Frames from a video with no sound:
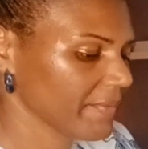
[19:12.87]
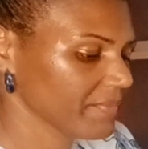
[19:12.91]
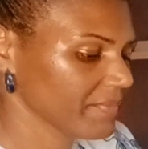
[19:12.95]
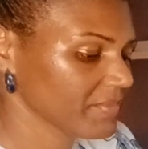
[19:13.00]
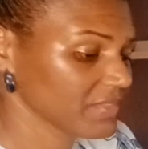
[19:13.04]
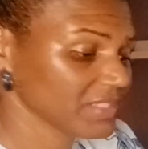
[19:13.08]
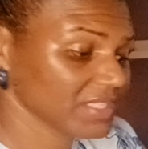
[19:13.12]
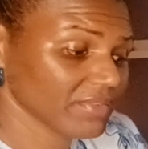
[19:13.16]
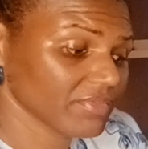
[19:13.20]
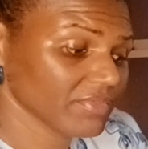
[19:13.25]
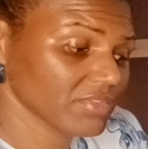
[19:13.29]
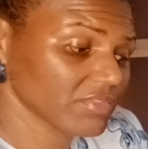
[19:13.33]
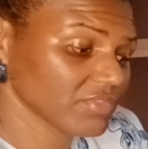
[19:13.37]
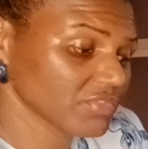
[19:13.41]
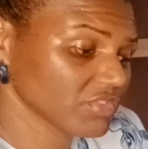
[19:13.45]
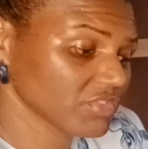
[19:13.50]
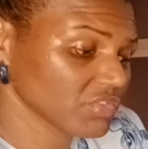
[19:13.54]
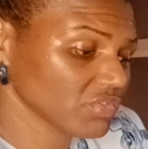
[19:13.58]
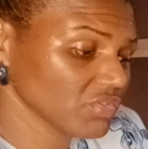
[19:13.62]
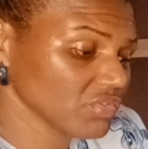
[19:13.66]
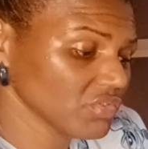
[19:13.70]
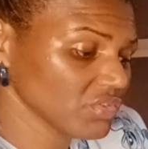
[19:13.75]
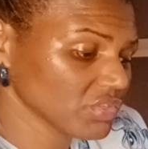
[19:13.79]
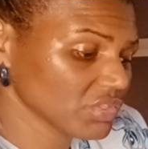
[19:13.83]
Seven of
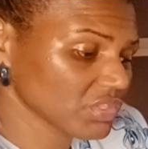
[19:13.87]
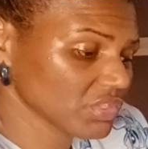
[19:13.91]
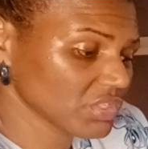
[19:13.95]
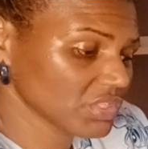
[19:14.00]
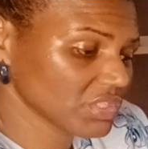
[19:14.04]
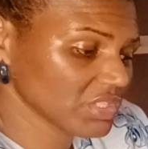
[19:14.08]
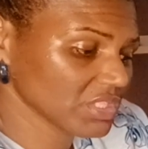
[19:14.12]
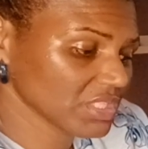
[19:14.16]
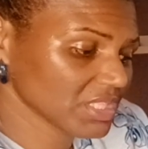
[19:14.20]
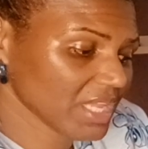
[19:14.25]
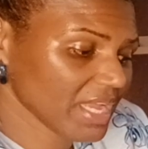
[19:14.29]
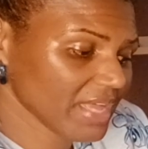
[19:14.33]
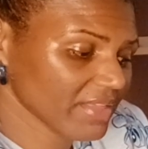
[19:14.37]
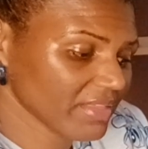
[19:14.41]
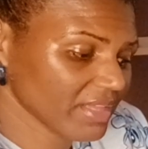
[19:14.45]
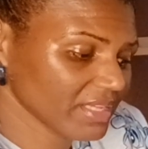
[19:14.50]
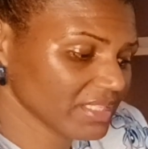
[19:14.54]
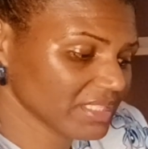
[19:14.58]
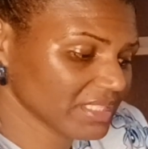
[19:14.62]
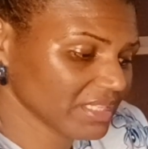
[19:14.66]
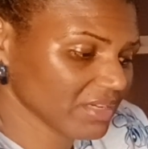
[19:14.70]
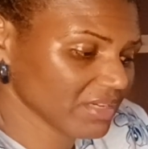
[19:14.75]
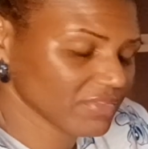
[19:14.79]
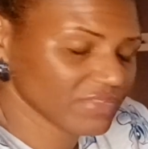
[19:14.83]
Swords. It's like they
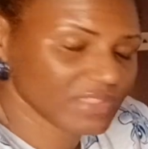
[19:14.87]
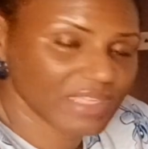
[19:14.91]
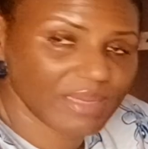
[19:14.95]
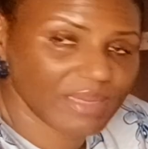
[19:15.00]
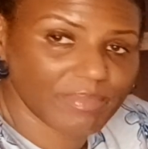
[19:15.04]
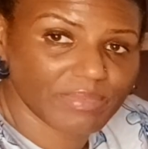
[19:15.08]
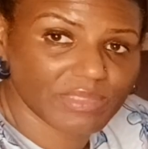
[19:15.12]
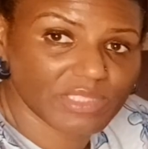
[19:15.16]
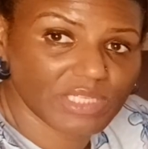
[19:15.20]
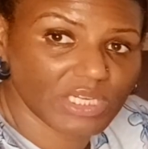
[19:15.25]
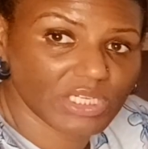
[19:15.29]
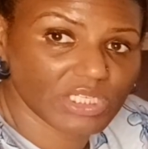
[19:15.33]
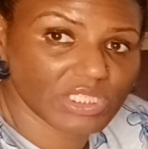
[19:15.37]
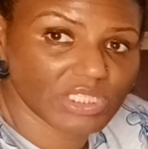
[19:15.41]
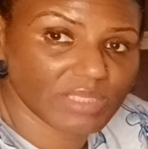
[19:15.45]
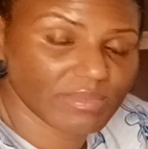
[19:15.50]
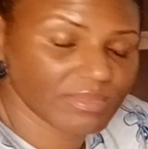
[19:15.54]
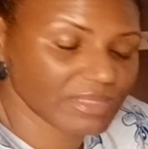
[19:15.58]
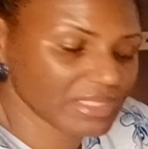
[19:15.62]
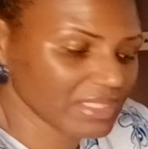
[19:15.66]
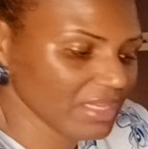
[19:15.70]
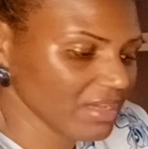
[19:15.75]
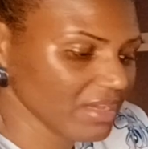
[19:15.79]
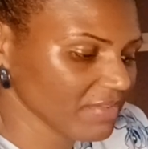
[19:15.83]
self-sabotage
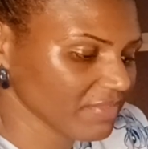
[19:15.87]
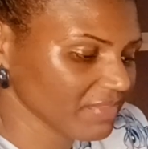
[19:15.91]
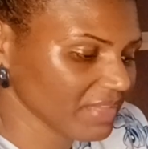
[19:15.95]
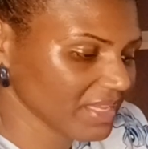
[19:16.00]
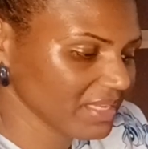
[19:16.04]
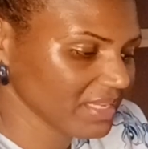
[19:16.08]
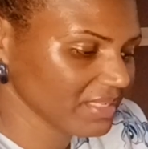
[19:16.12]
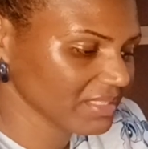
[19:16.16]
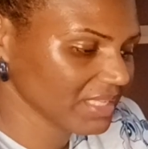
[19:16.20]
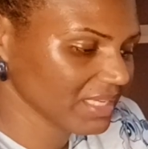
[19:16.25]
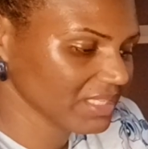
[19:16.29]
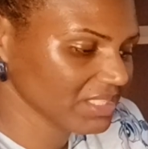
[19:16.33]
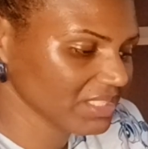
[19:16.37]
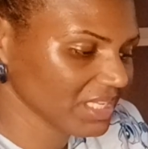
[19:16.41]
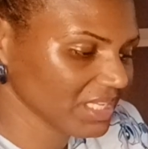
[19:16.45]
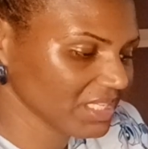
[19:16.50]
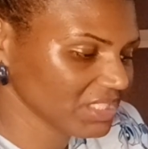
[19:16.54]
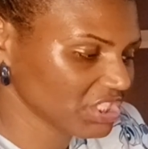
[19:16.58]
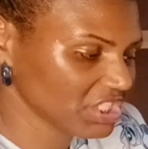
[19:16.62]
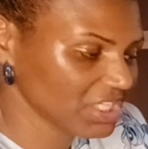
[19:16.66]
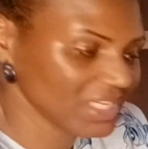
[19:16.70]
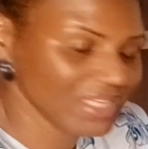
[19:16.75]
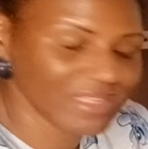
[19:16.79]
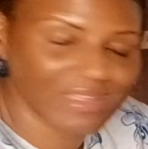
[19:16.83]
themselves. They, they, they
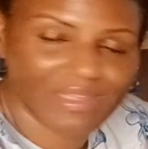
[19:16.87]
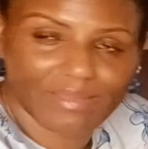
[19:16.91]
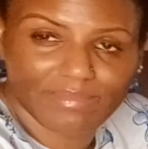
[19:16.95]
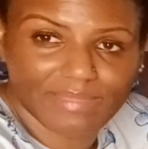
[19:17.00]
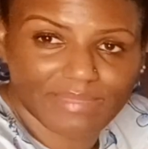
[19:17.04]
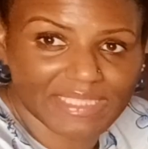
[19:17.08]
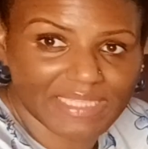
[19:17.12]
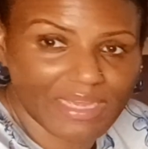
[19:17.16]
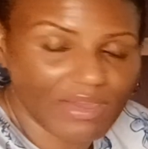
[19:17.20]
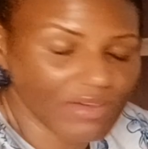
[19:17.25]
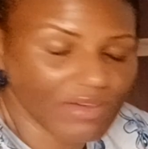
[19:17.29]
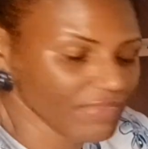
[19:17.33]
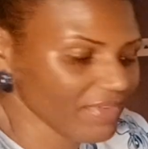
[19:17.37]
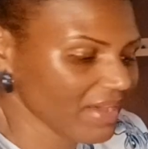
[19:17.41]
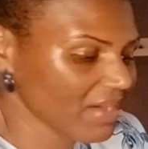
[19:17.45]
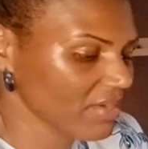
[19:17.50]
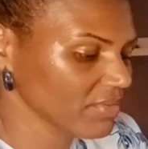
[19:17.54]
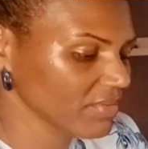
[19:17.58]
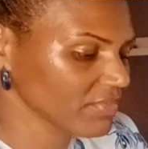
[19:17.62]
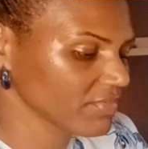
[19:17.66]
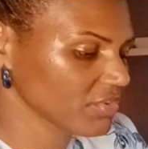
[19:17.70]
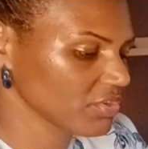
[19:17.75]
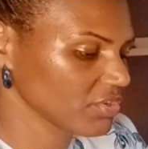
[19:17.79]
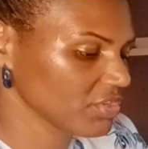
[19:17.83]
cheat themselves out
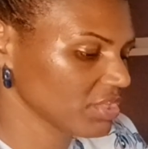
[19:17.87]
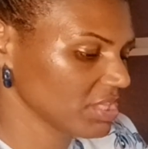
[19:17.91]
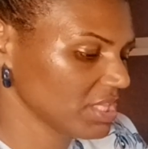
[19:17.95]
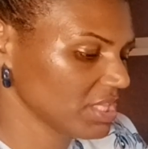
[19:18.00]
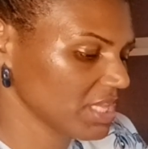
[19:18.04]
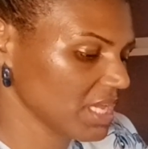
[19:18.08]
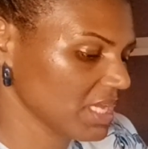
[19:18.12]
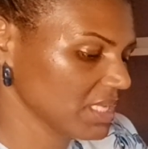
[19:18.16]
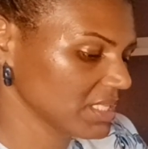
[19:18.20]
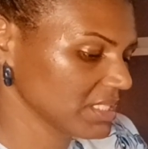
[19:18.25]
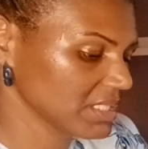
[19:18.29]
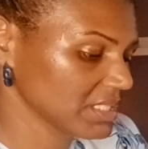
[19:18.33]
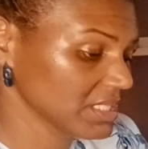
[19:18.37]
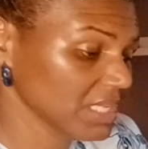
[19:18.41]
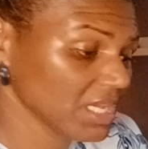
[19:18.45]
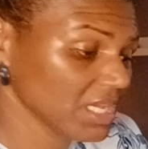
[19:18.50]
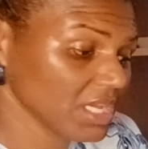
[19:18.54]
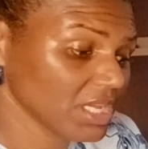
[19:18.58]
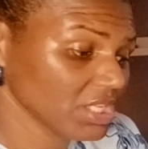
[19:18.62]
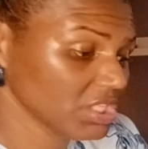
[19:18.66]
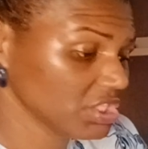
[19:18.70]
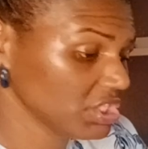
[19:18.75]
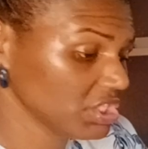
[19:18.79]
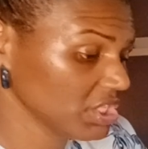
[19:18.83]
of good things.
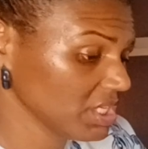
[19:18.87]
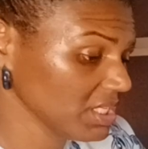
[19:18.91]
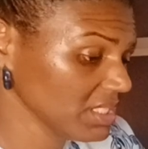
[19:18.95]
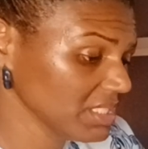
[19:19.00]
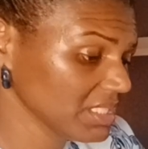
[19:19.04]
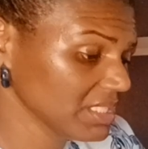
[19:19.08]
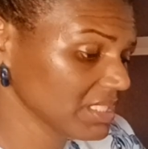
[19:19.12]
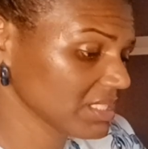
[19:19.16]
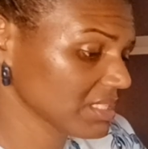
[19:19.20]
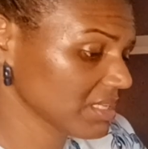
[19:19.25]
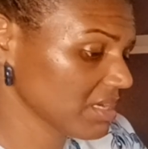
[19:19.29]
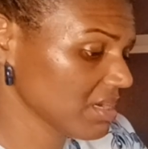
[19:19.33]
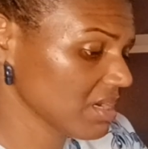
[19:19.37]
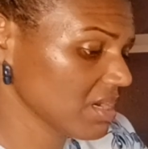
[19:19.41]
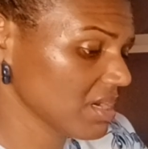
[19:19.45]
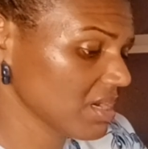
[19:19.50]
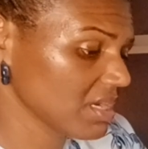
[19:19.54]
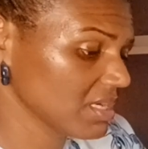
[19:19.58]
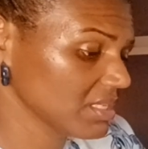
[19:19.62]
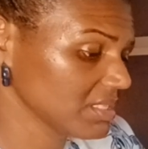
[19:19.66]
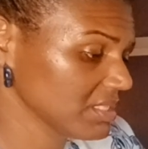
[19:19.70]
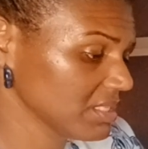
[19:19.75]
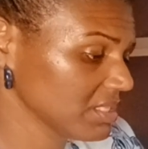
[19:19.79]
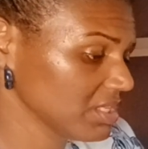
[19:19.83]
Justice
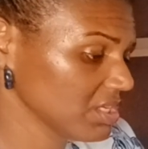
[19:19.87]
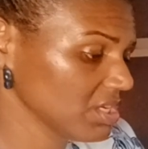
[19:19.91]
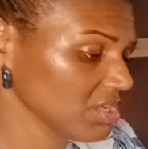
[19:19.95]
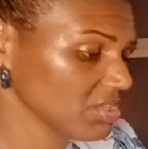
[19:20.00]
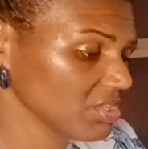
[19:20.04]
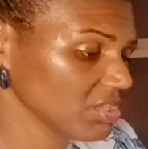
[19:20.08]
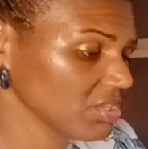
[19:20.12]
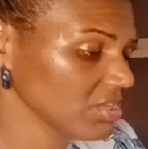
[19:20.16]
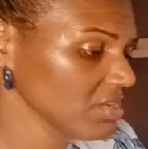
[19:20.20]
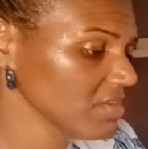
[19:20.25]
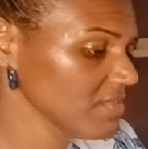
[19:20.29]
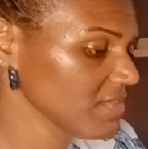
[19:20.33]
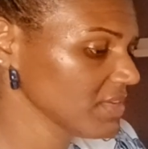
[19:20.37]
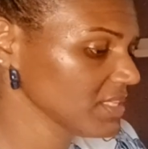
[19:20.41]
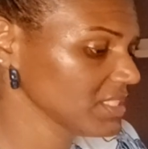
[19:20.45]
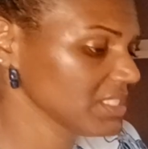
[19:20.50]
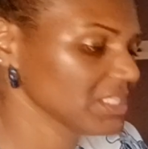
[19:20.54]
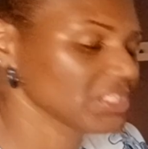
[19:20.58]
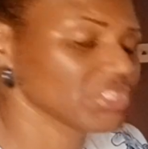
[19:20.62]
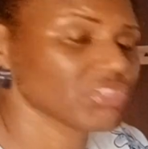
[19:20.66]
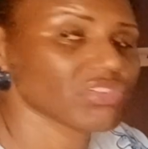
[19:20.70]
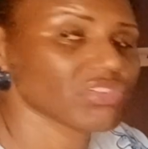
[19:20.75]
card. You know, the universe is